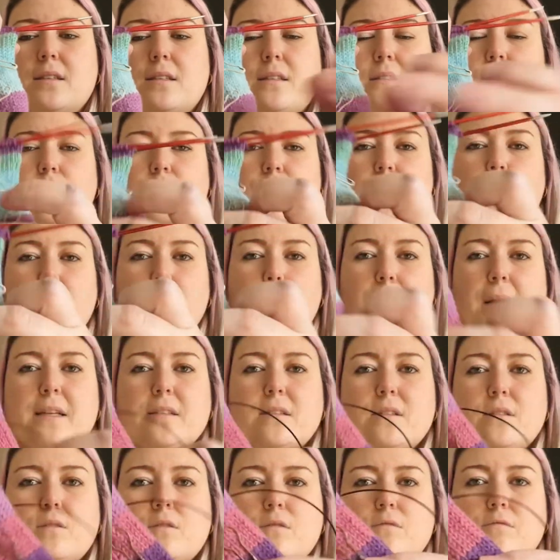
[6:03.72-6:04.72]
It's a free
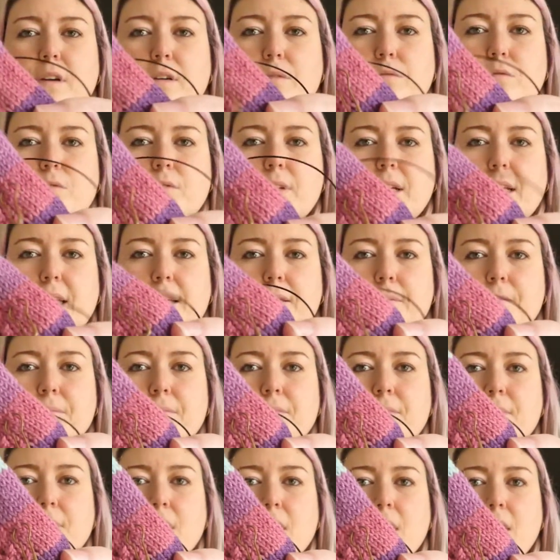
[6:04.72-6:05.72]
pattern on Ravelry.
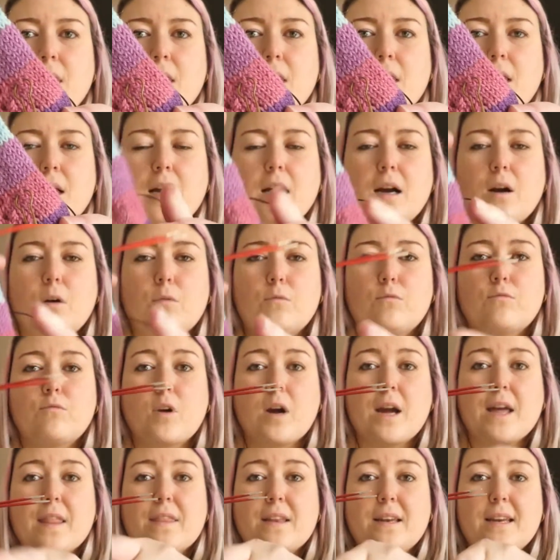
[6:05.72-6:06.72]
I'll
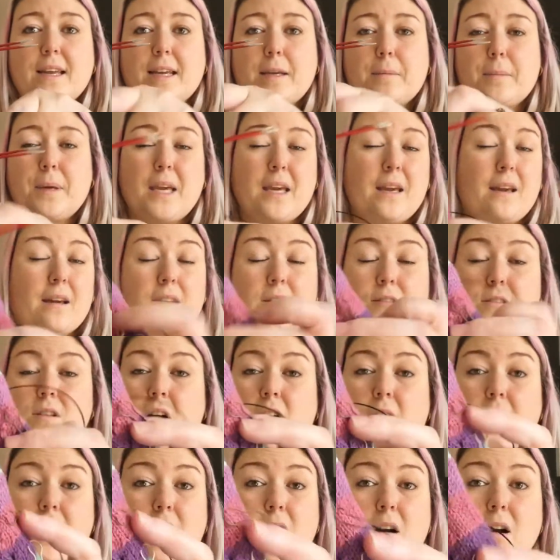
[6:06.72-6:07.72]
write the name here because
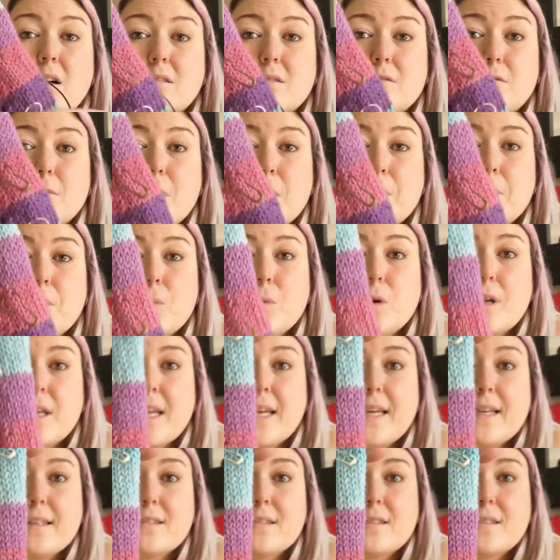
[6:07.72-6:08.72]
I can't remember what it
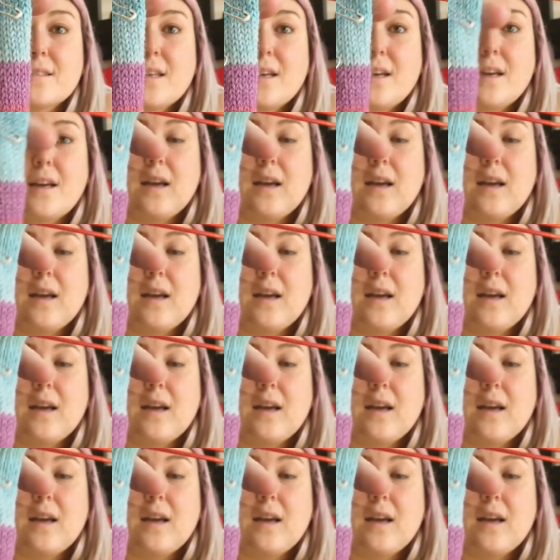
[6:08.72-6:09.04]
is.